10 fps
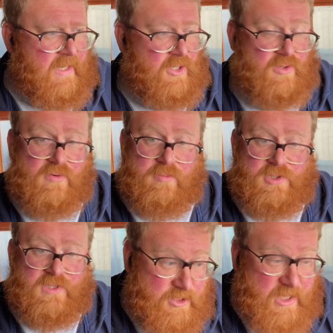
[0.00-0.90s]
Another
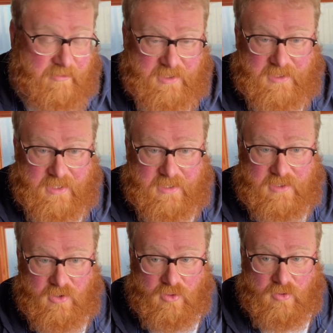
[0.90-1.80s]
option is
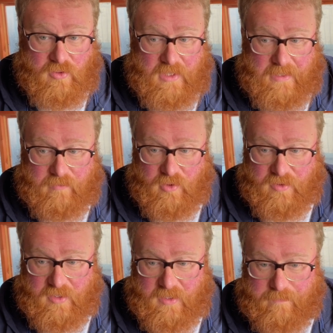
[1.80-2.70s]
charities or
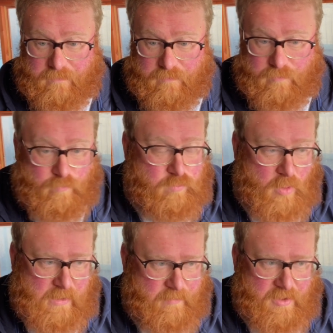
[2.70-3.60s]
other
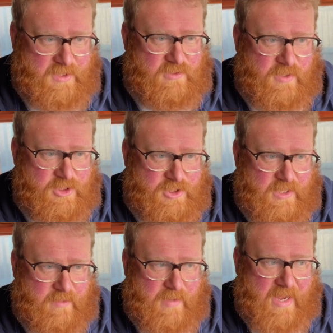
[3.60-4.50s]
public bodies which
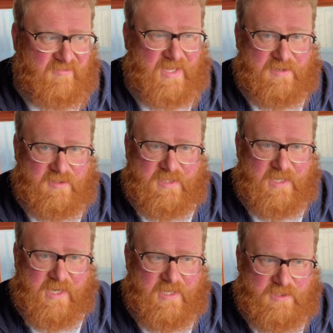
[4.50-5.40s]
have land
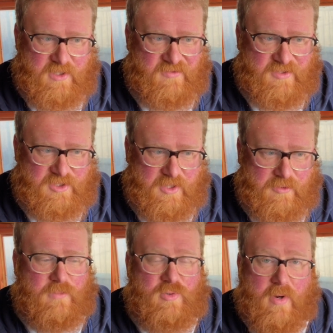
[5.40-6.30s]
dedicated over
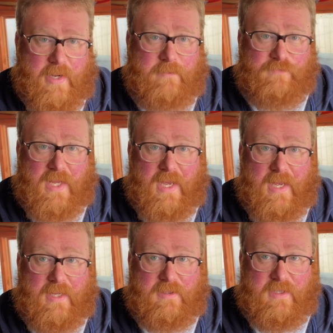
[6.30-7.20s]
to growing,
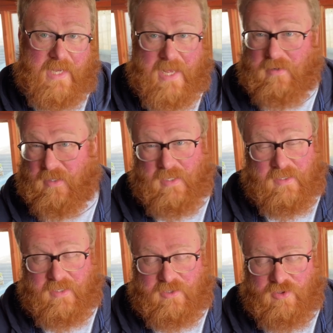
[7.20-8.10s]
and again,
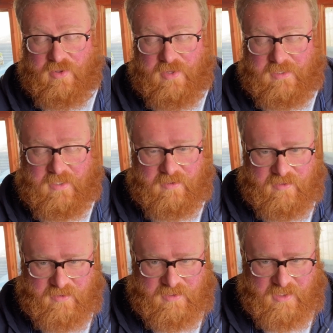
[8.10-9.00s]
that's another thing
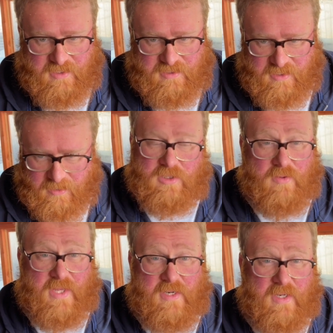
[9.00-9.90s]
to consider.
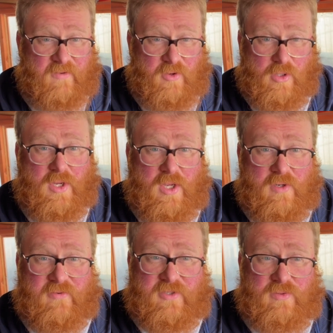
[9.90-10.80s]
So then, if you're lucky
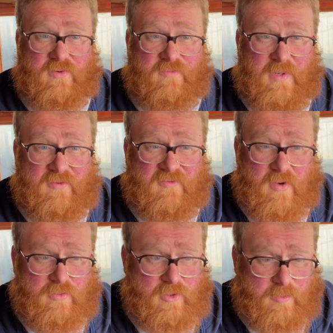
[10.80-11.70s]
enough to have been
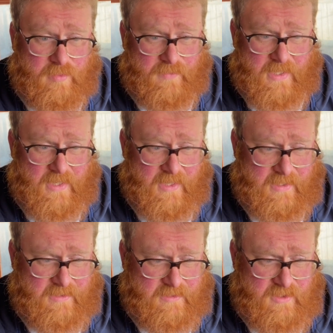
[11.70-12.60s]
phoned up
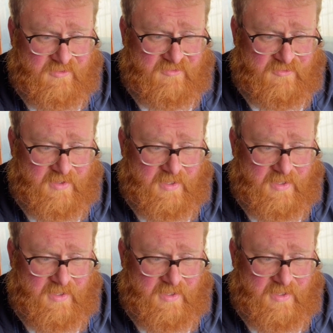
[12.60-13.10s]
and you've